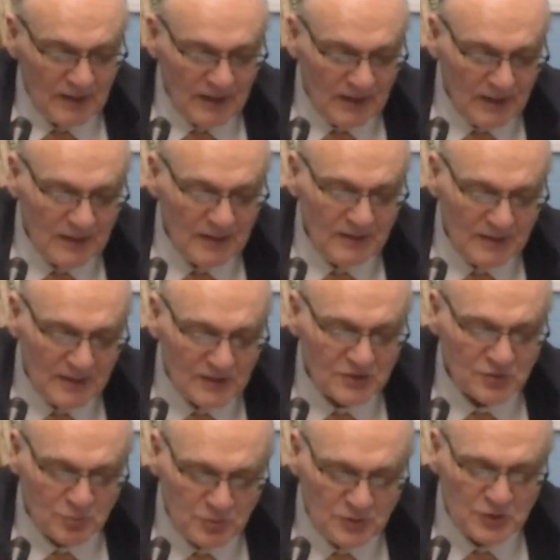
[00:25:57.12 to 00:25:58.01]
In
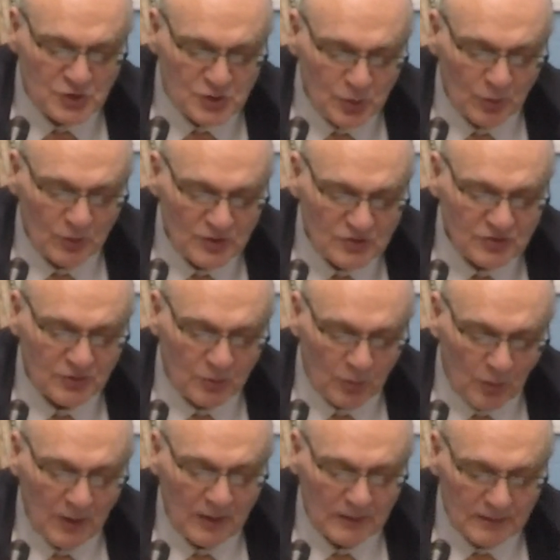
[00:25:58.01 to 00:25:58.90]
this rejoice
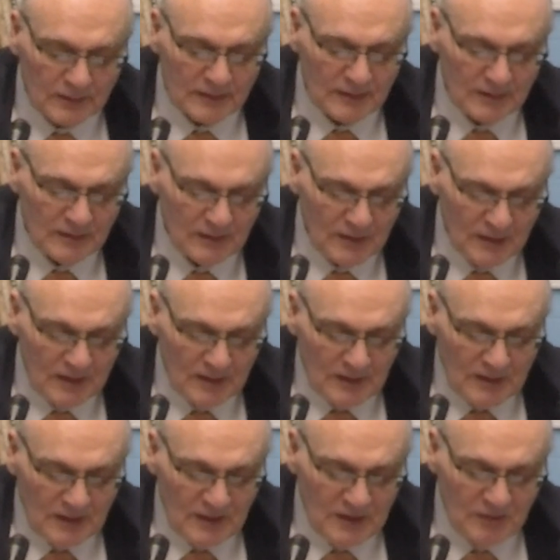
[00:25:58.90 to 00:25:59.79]
greatly,
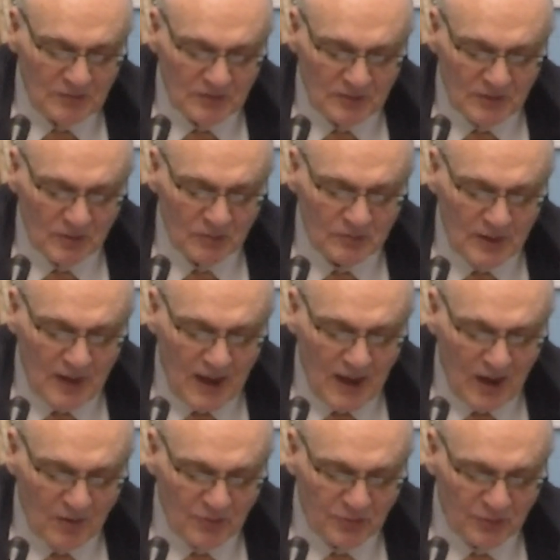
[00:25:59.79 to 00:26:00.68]
even though
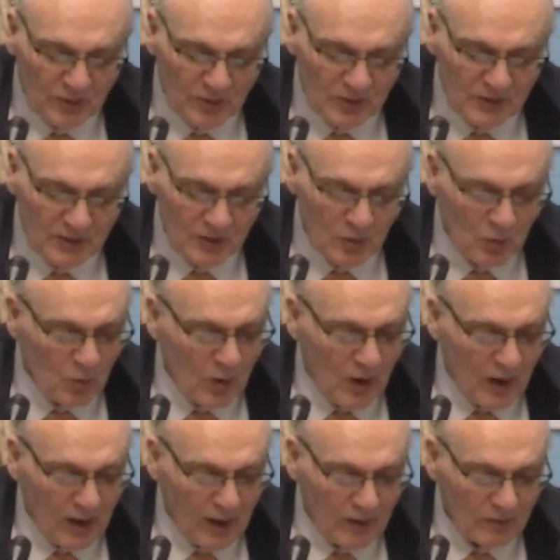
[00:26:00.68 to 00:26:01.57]
now for a little
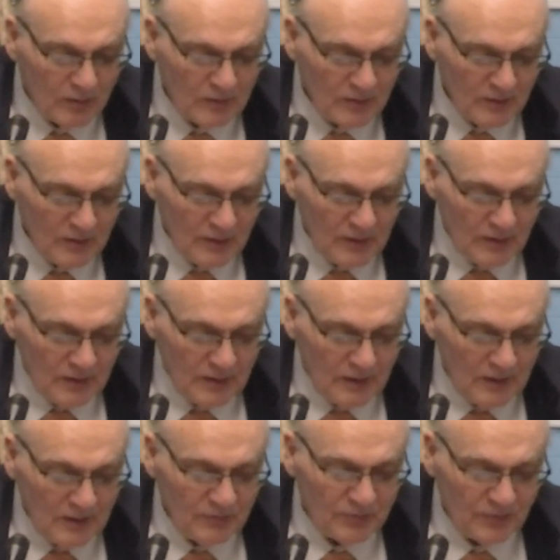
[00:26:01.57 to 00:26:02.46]
while,
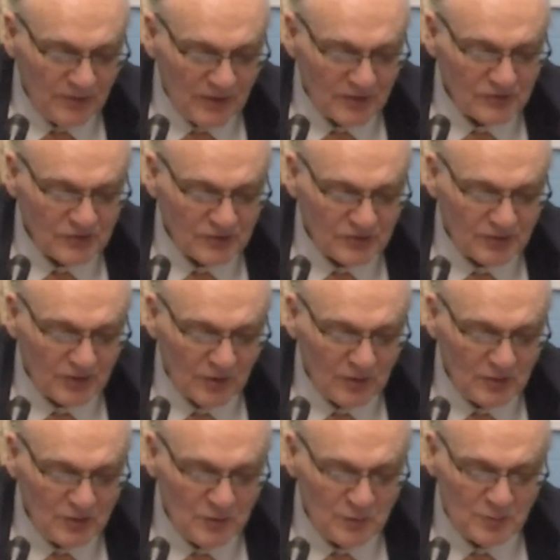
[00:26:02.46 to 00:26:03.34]
if
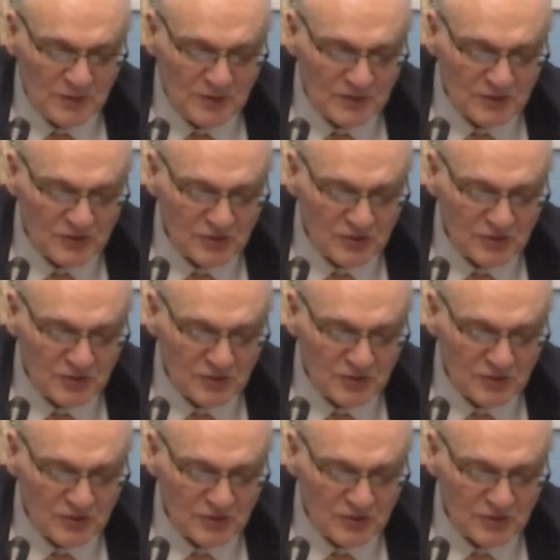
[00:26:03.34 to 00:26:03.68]
necessary, you've been